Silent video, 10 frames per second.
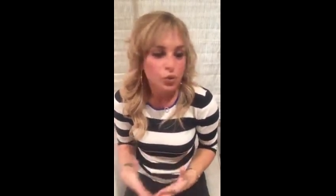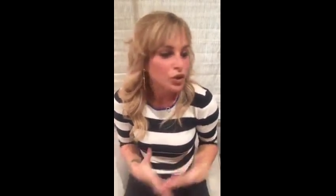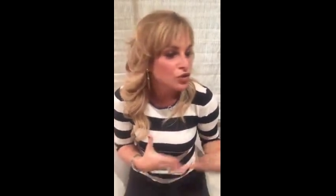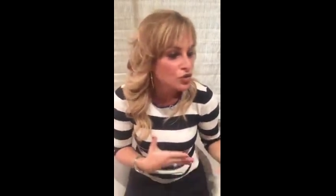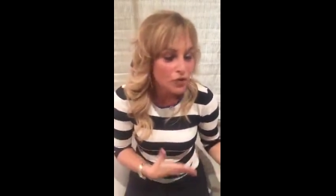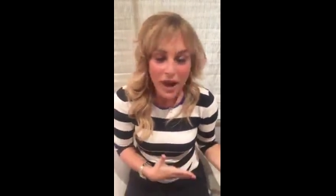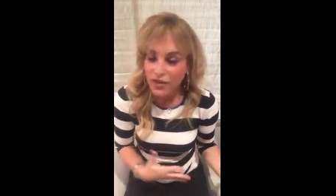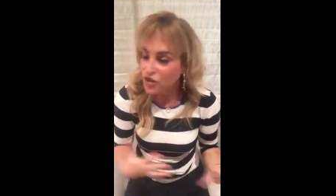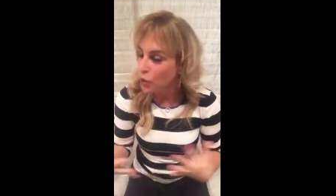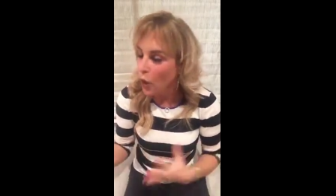your
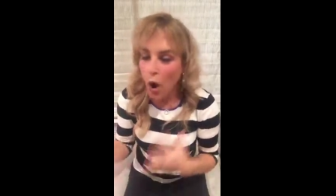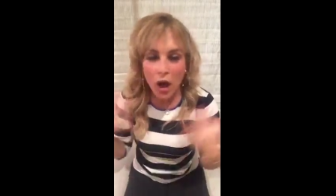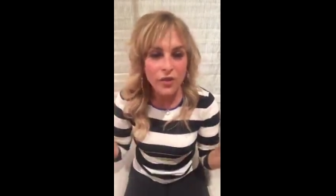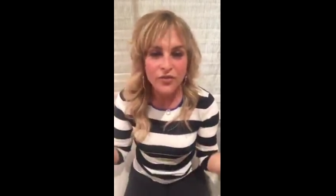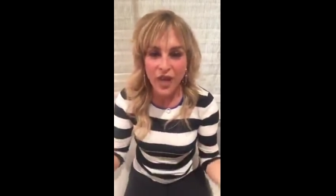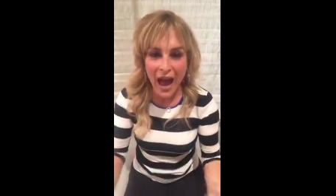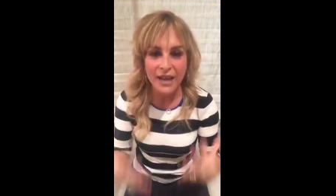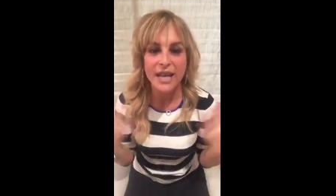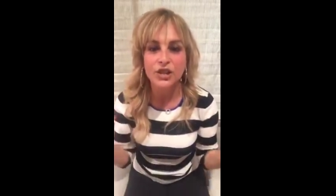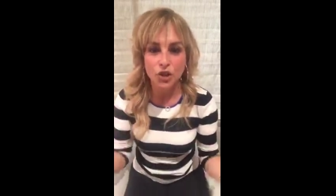strengths, your, all of
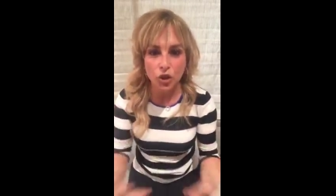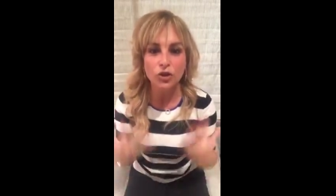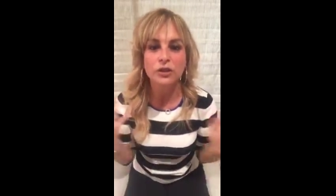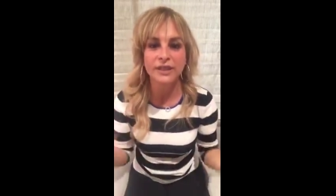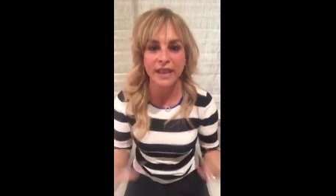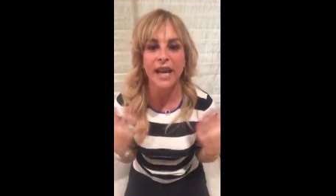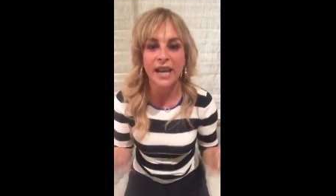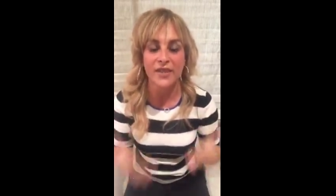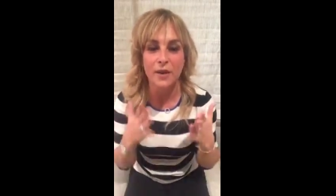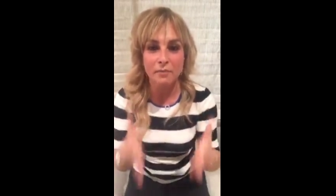that internal
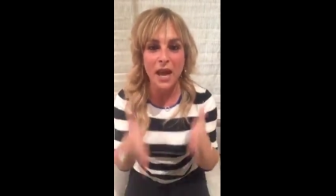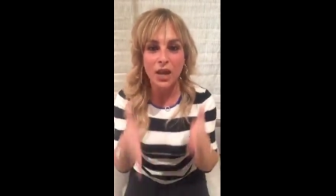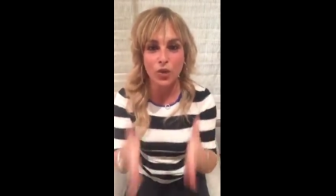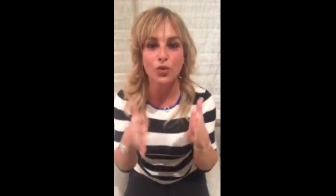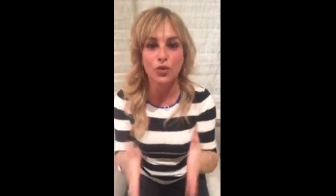DNA that make you